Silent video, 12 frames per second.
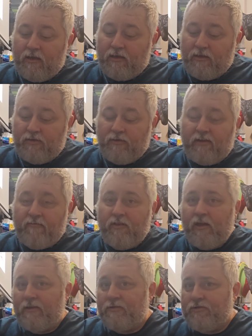They do have a
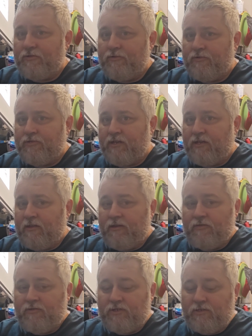lot of tools on
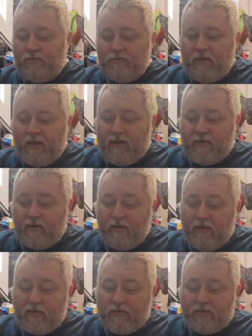there to do that,
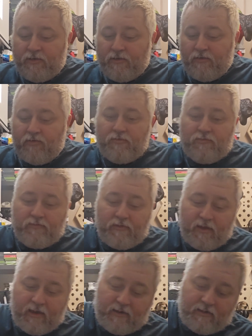so
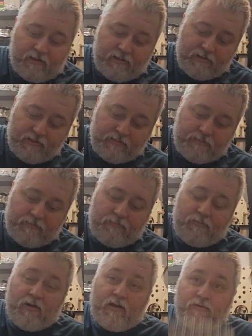that is
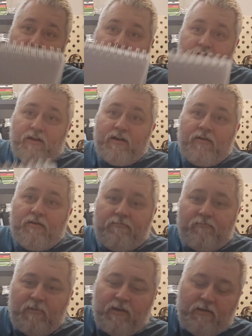what I use there,
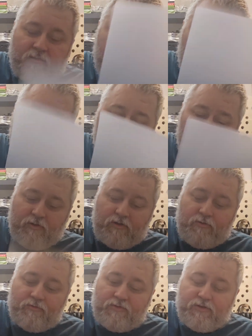and I'm going
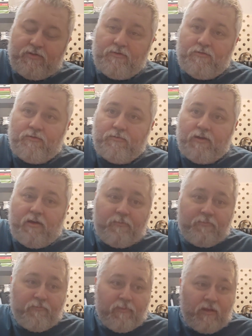to use to
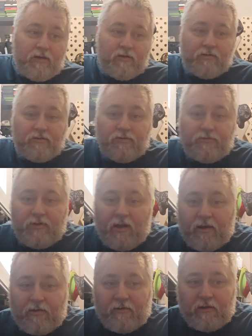do
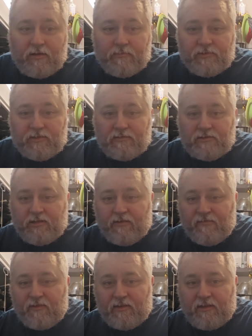diagrams and
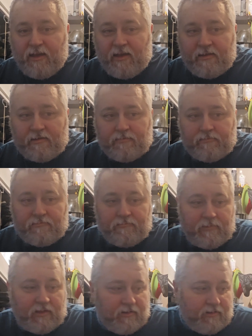stuff like that, and
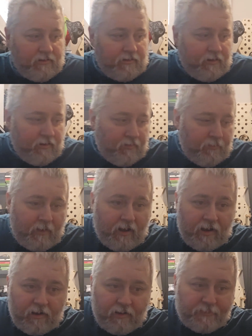you know,
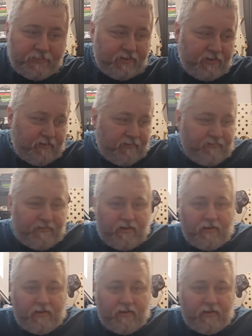mock-ups of